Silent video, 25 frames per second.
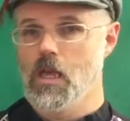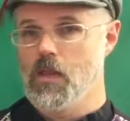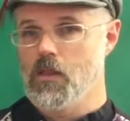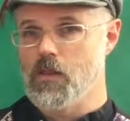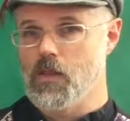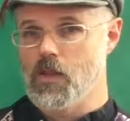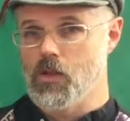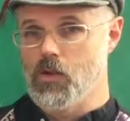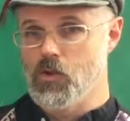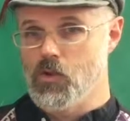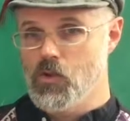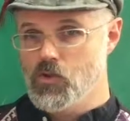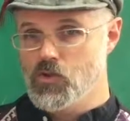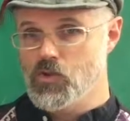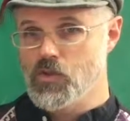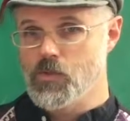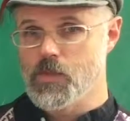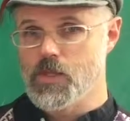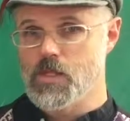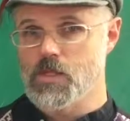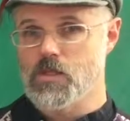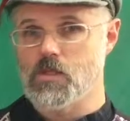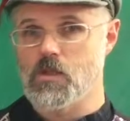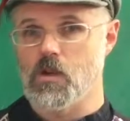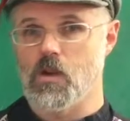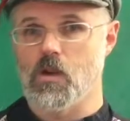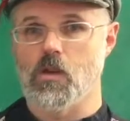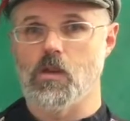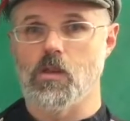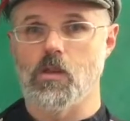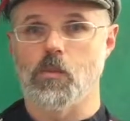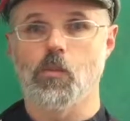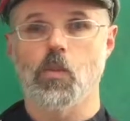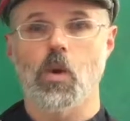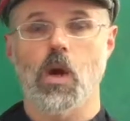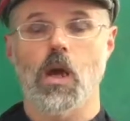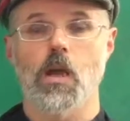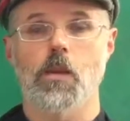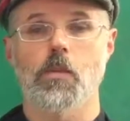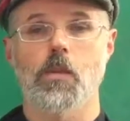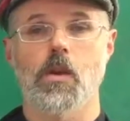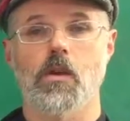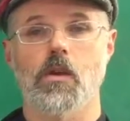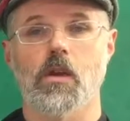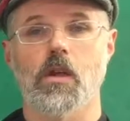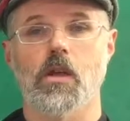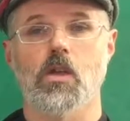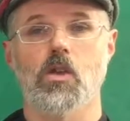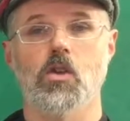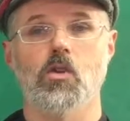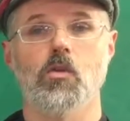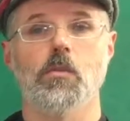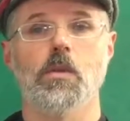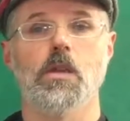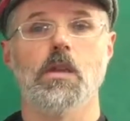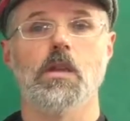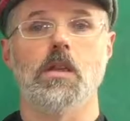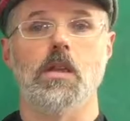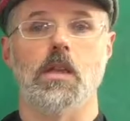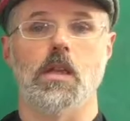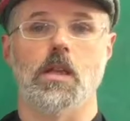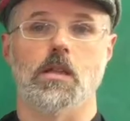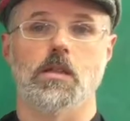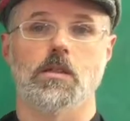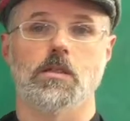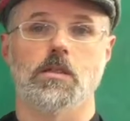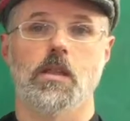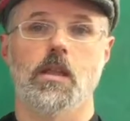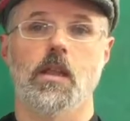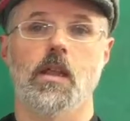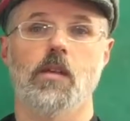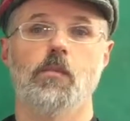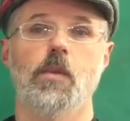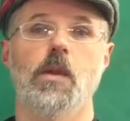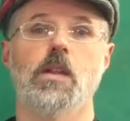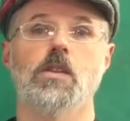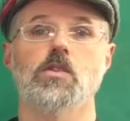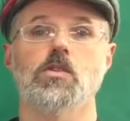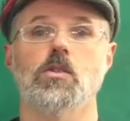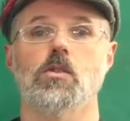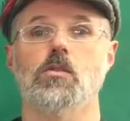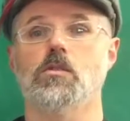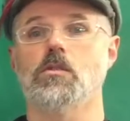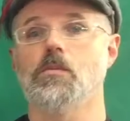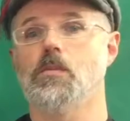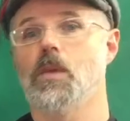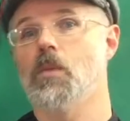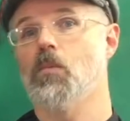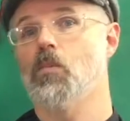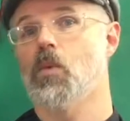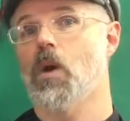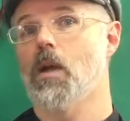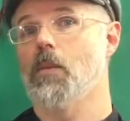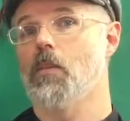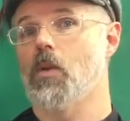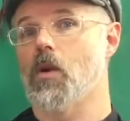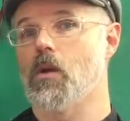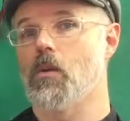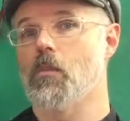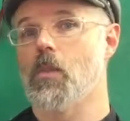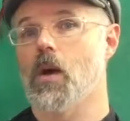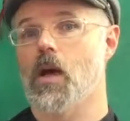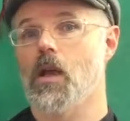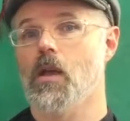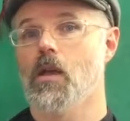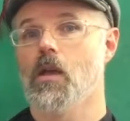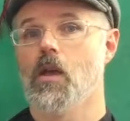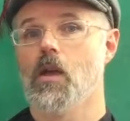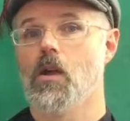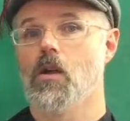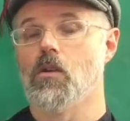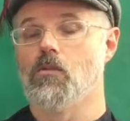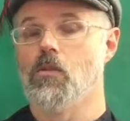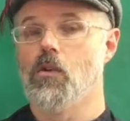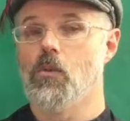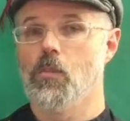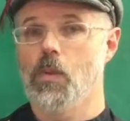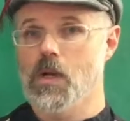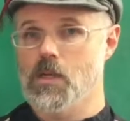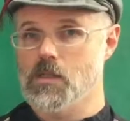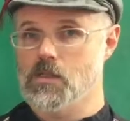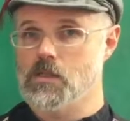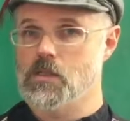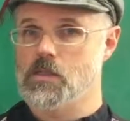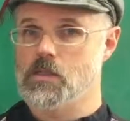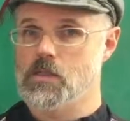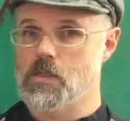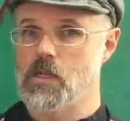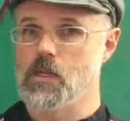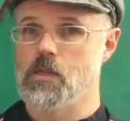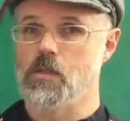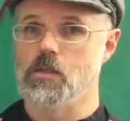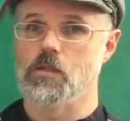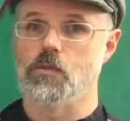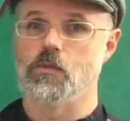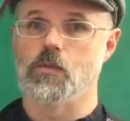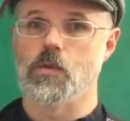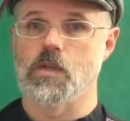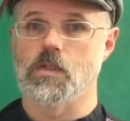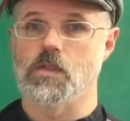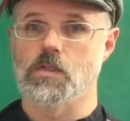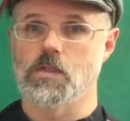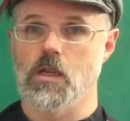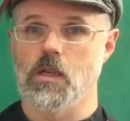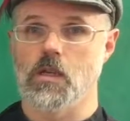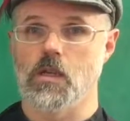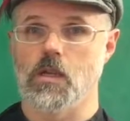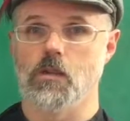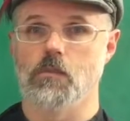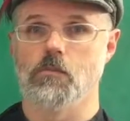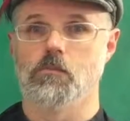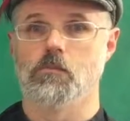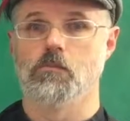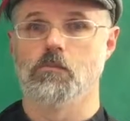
The nutriments are the primary human needs that have been shown to be primary by robust scientific study.